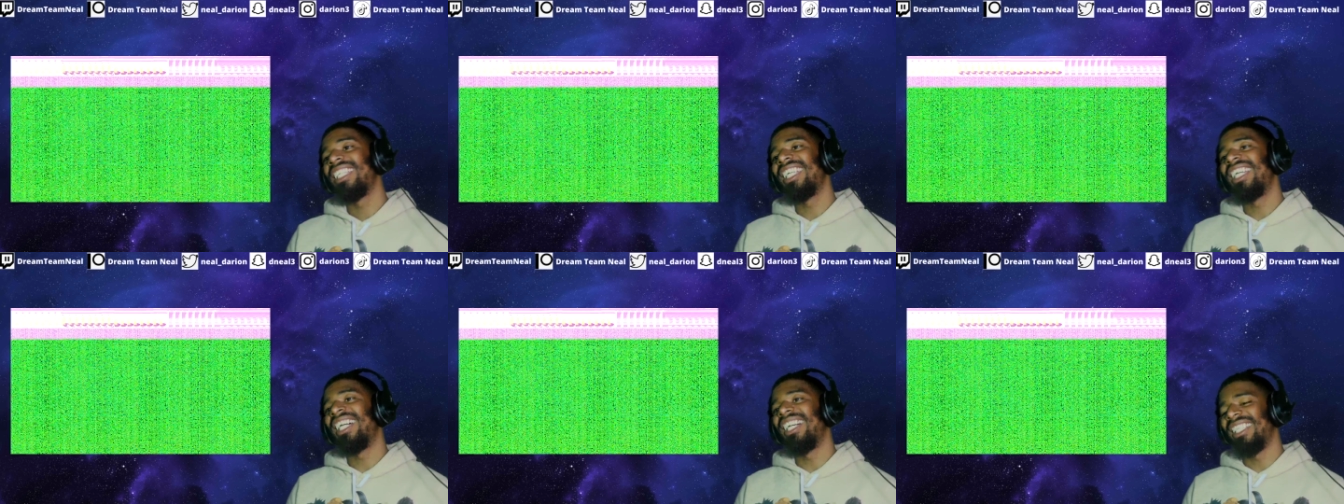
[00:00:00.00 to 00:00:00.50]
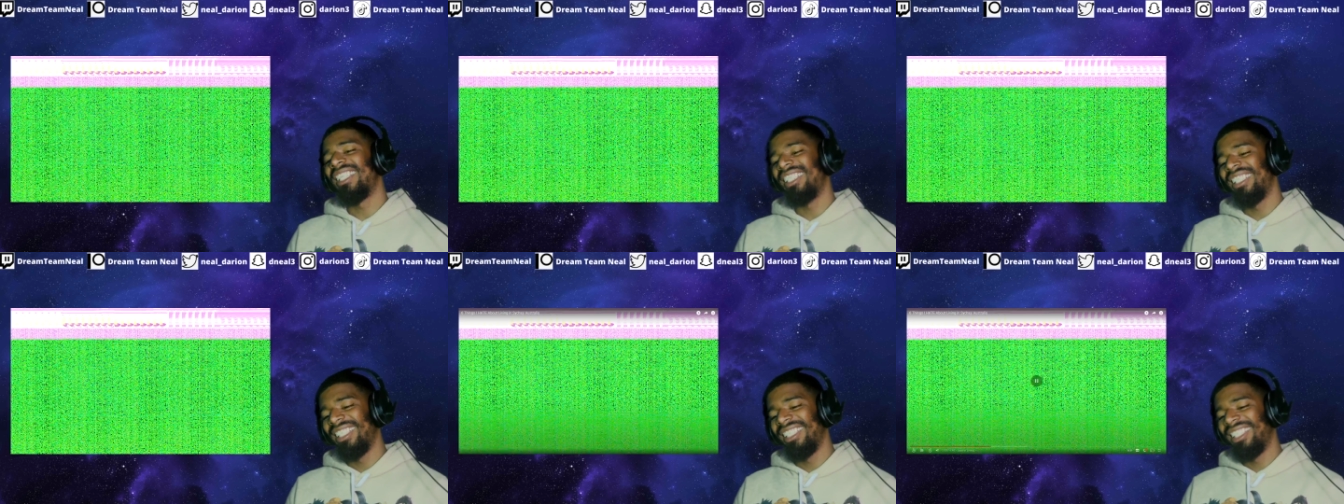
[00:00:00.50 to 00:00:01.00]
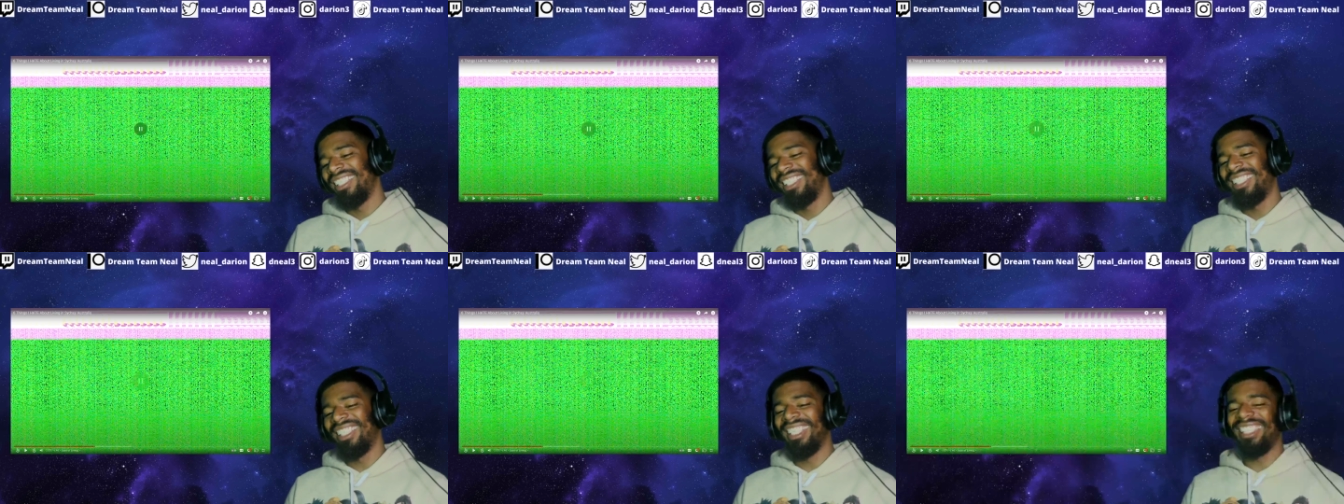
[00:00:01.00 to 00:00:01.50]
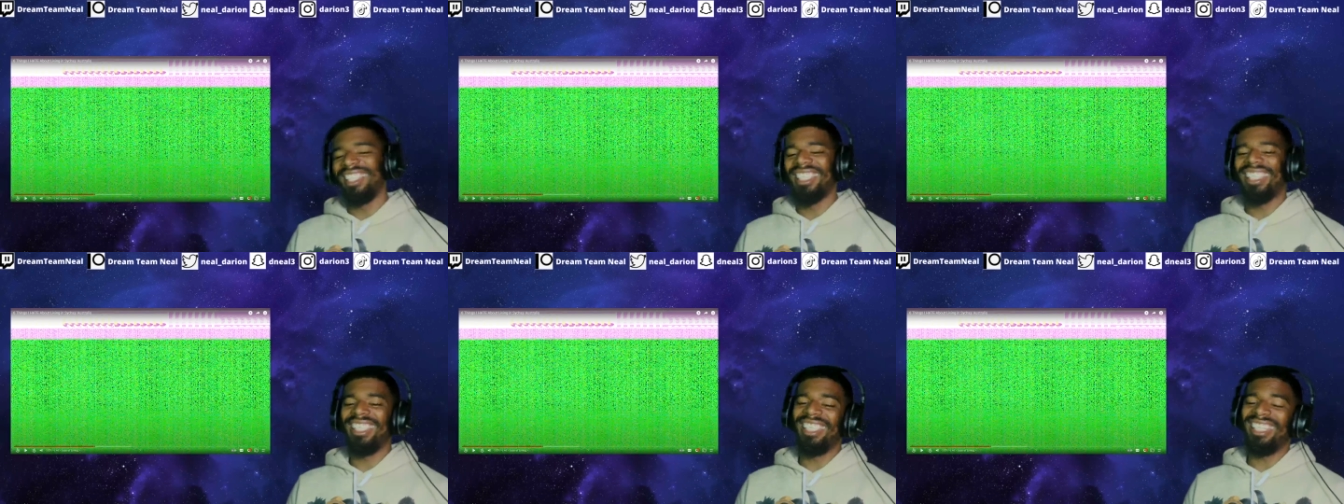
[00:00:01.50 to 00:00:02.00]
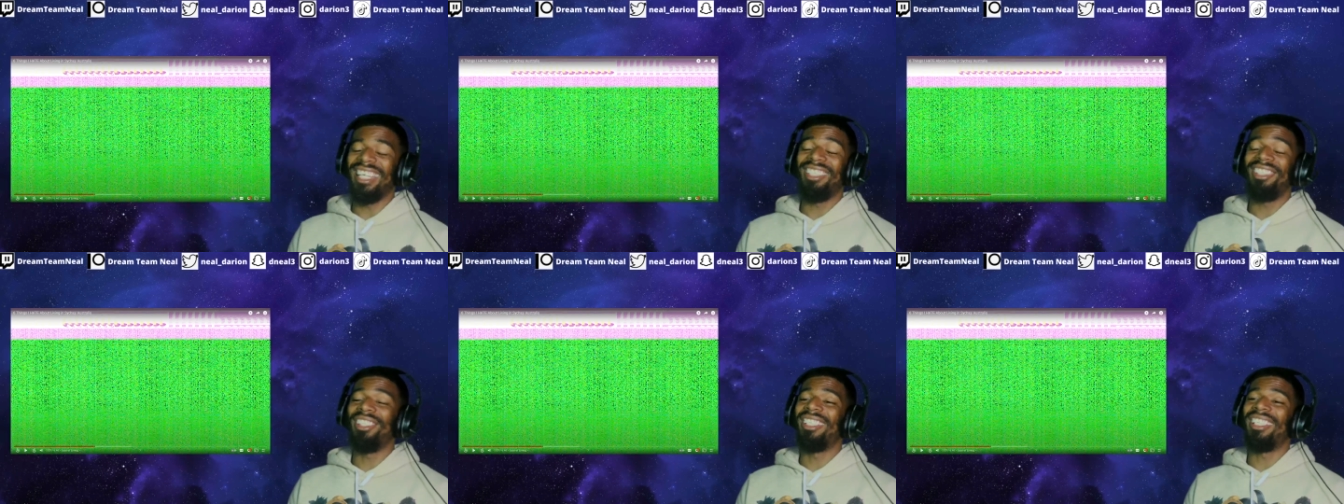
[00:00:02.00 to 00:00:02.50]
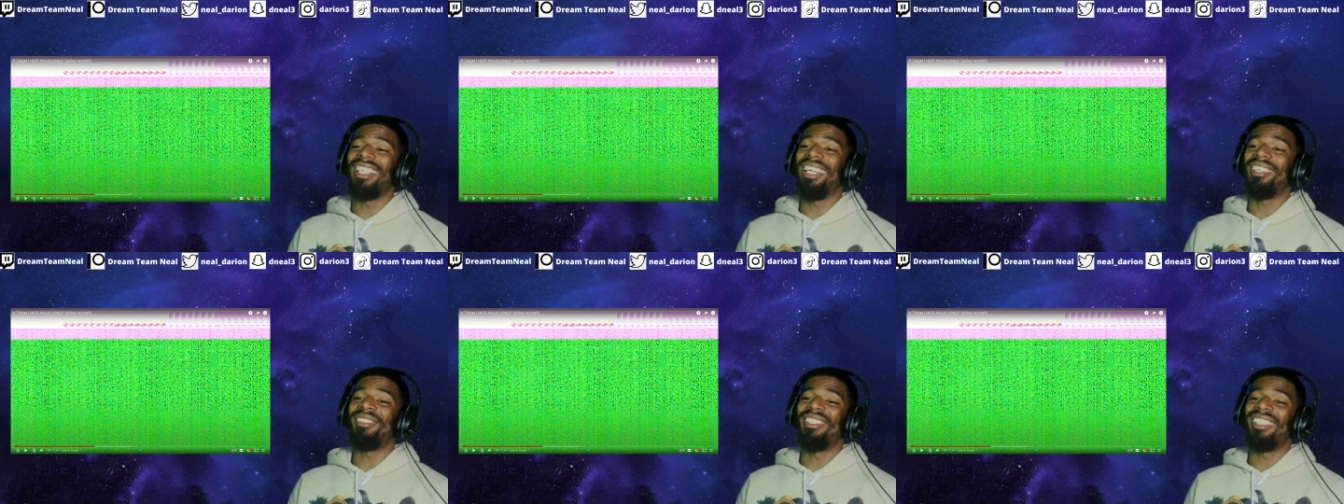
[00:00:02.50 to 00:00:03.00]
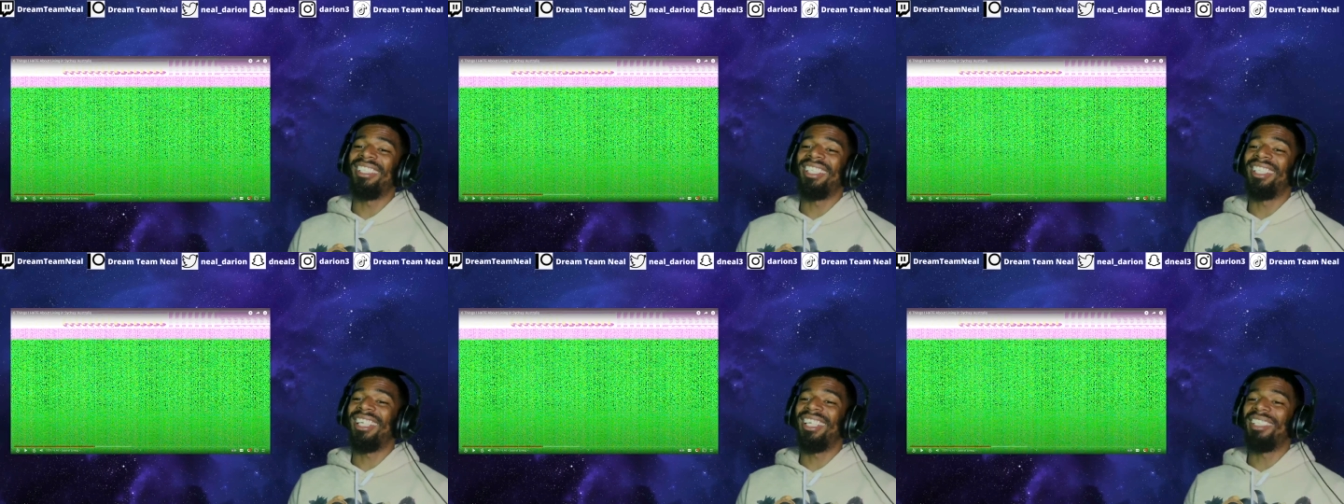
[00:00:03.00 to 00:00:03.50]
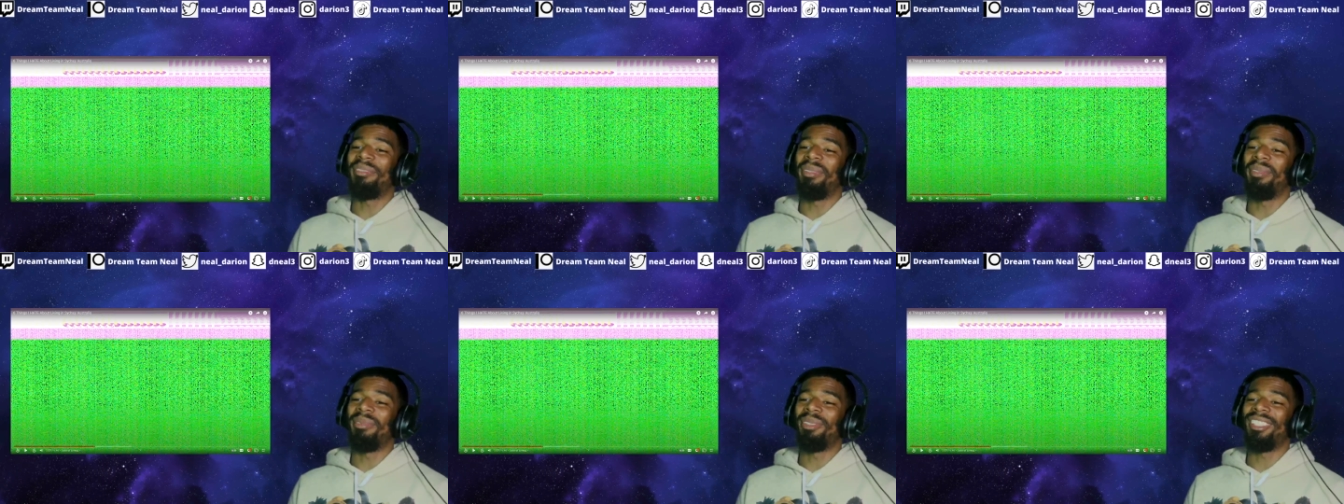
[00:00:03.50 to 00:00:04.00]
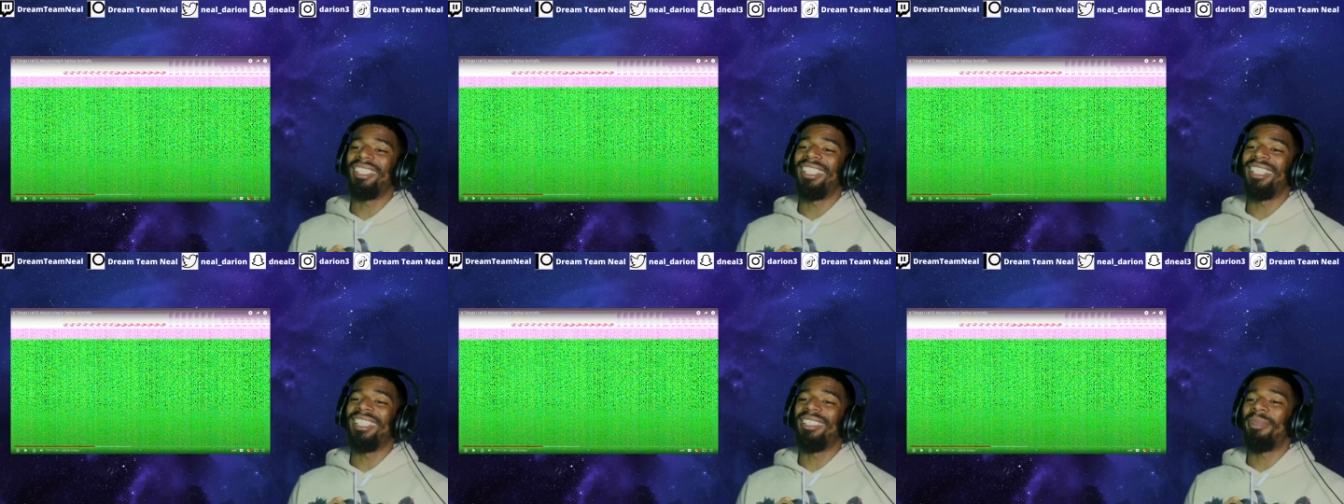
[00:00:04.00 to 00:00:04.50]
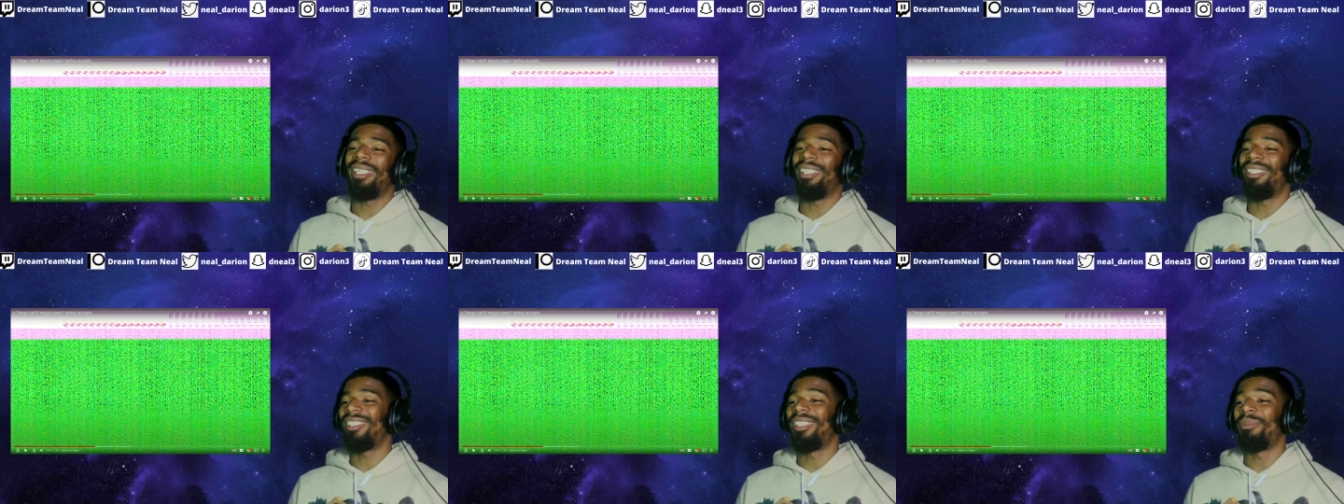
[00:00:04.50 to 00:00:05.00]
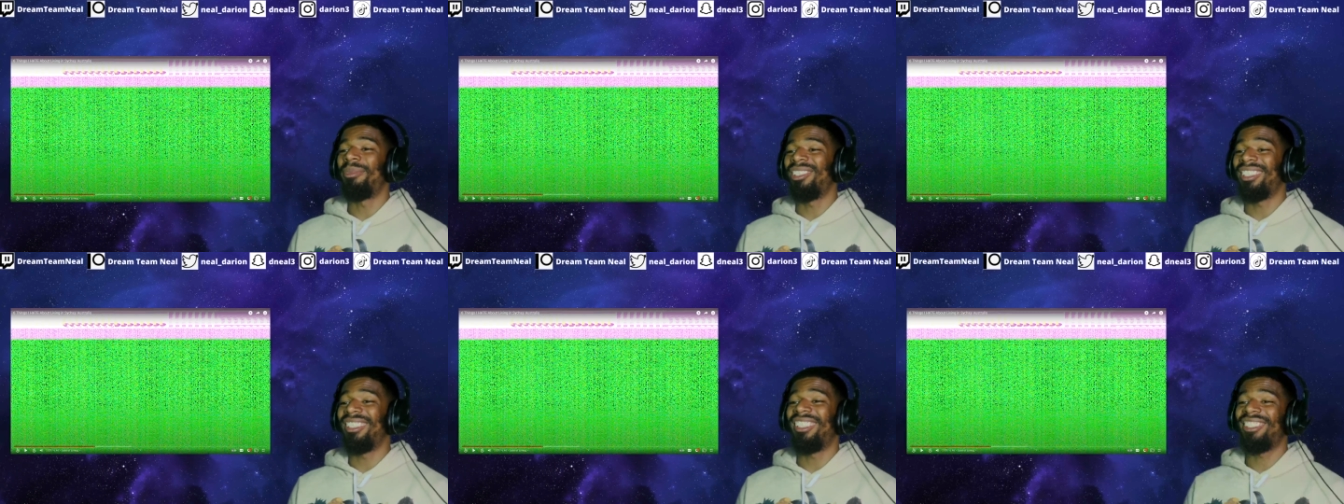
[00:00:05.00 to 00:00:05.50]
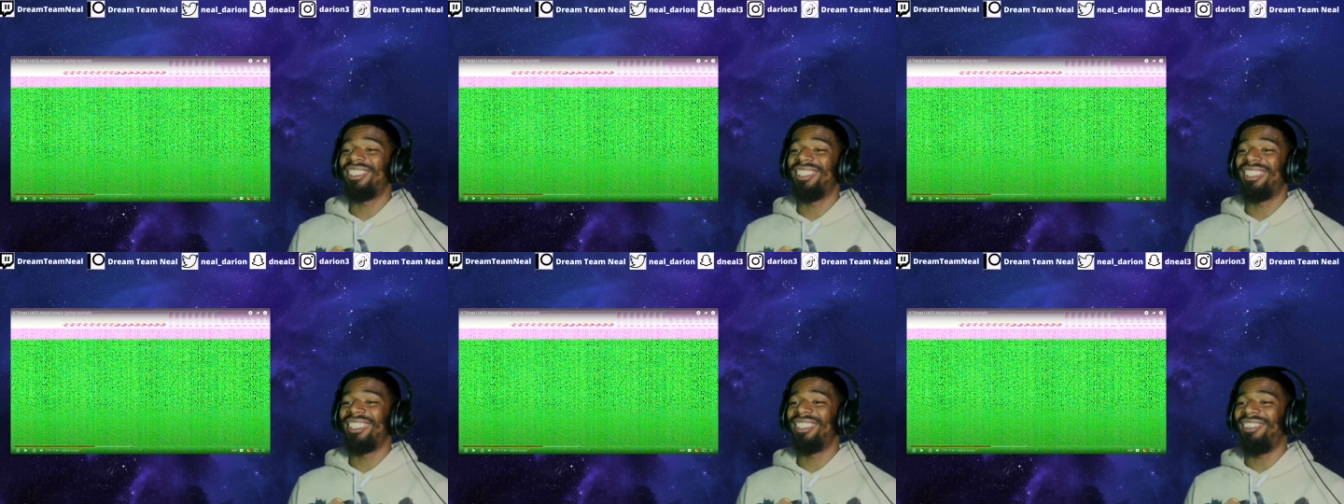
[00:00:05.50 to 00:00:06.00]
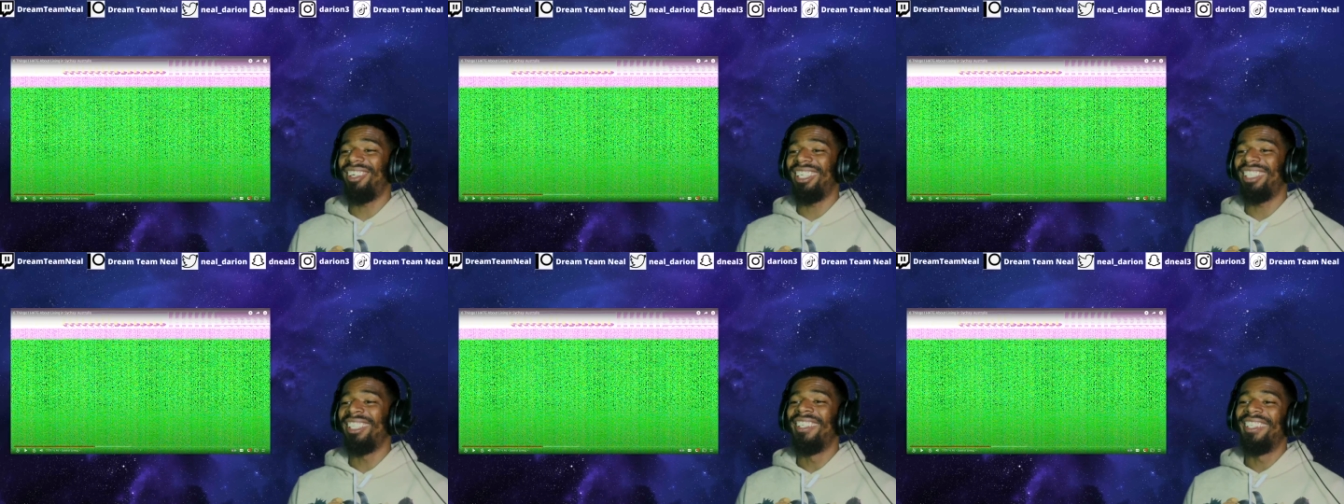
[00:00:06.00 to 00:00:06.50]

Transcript: yeah yeah yeah now you hear that with a lot of people say that about summers in Australia right